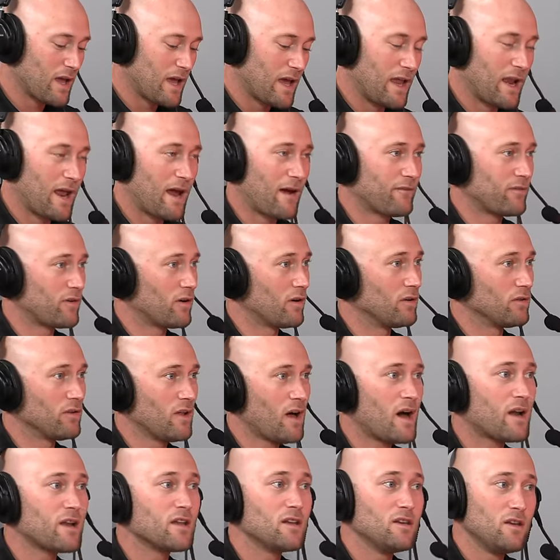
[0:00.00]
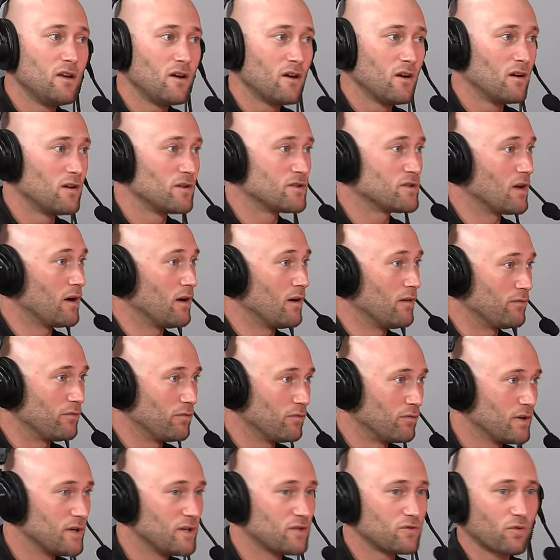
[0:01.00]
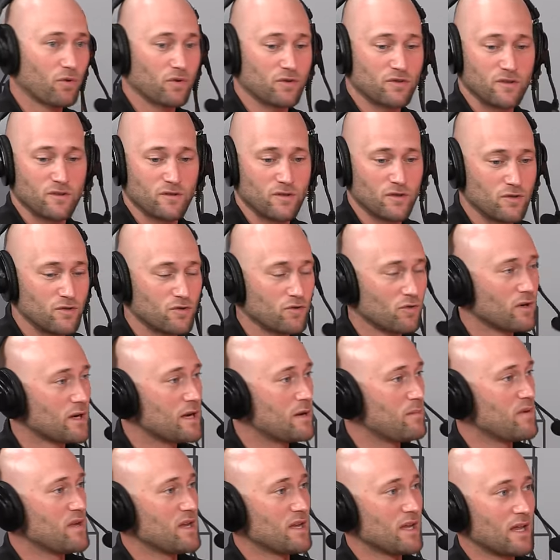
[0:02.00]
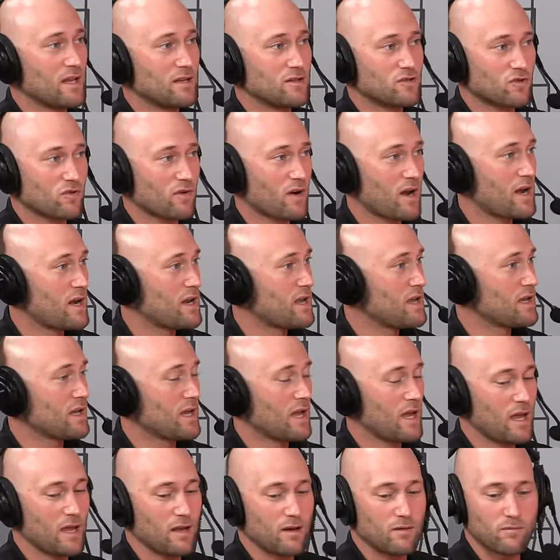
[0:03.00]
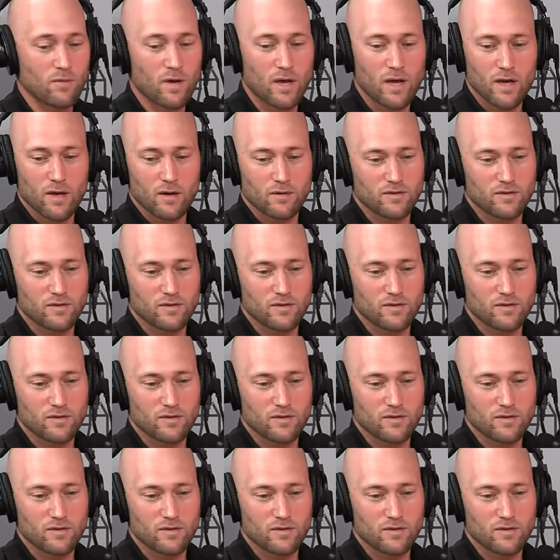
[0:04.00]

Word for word: And after a lot of years of resources and dreaming and training and